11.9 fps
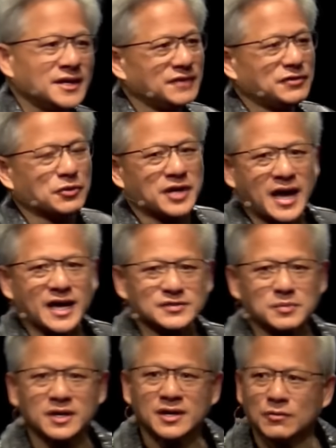If you were to
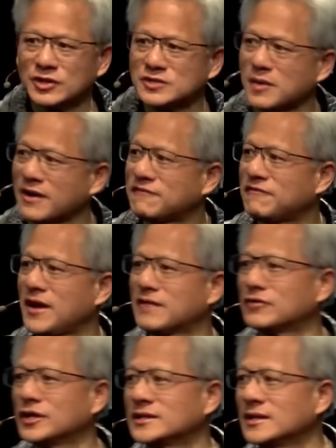ask me, what's my
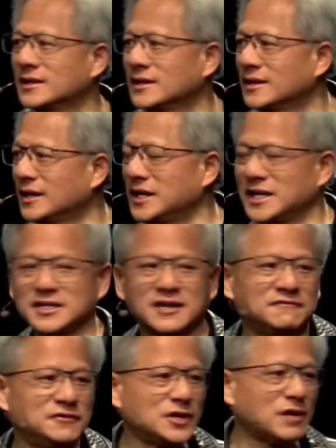favorite uh,
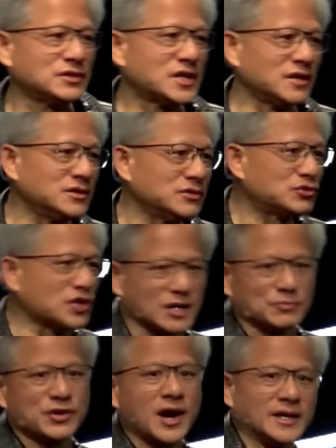Indian food, I would tell you
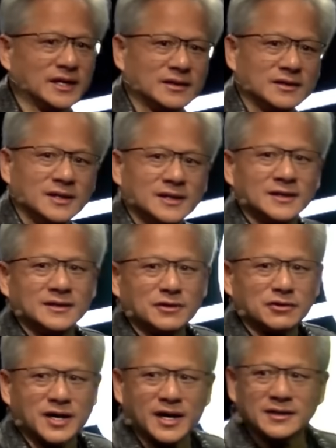chicken biryani,
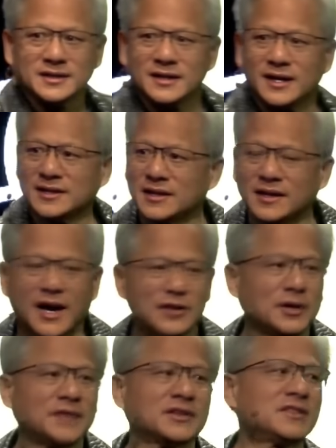okay? And I
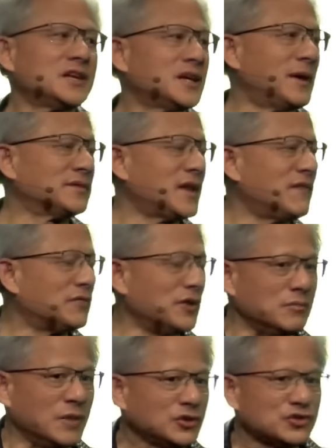don't have to think about that
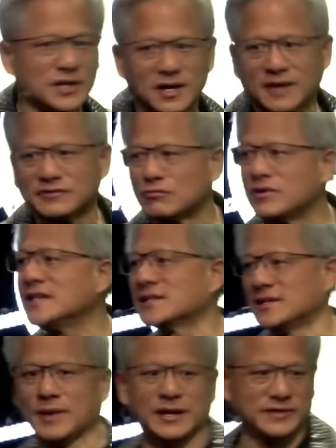very much, and I don't have to
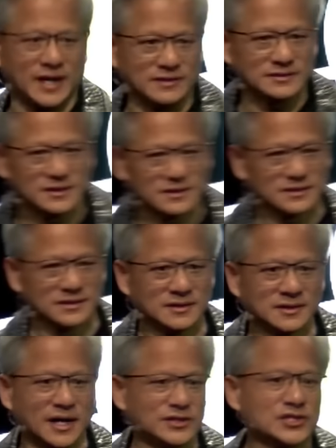reason about that.
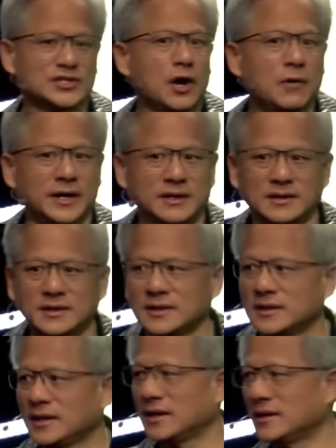I just know it.
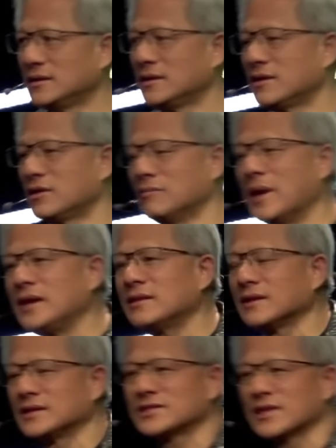And there are many
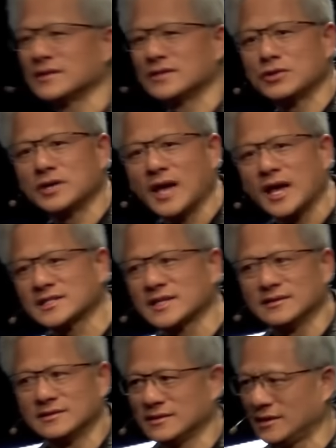things that you can ask it.